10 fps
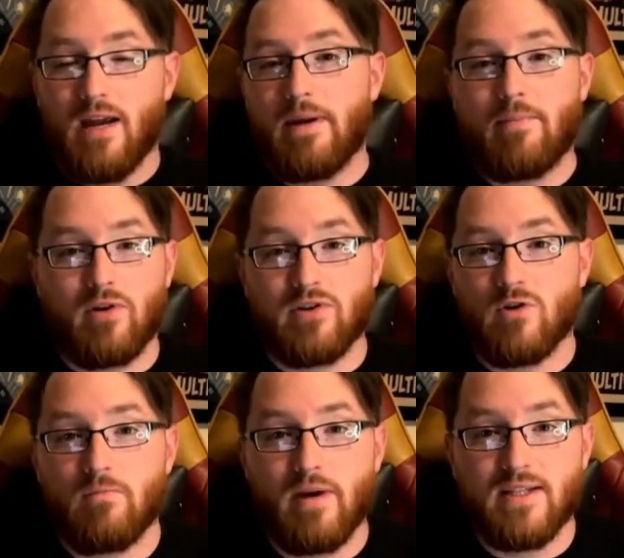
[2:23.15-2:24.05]
People are just
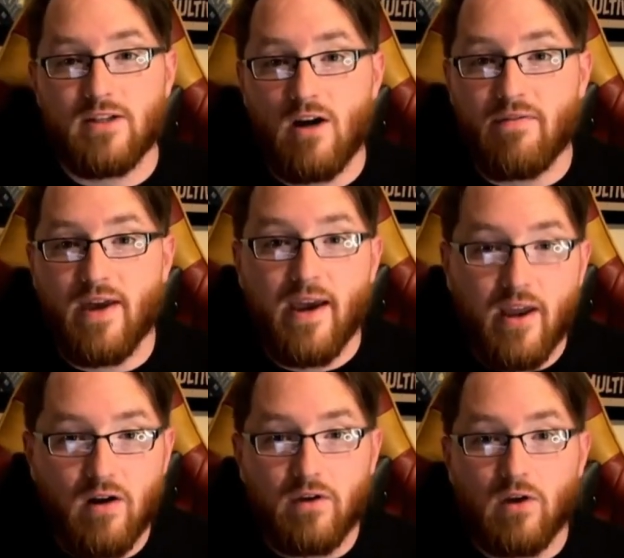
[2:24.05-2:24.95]
going based off that
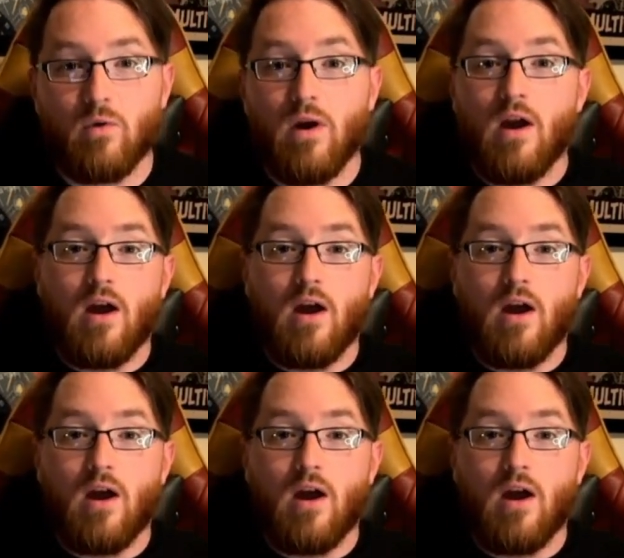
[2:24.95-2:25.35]
interview.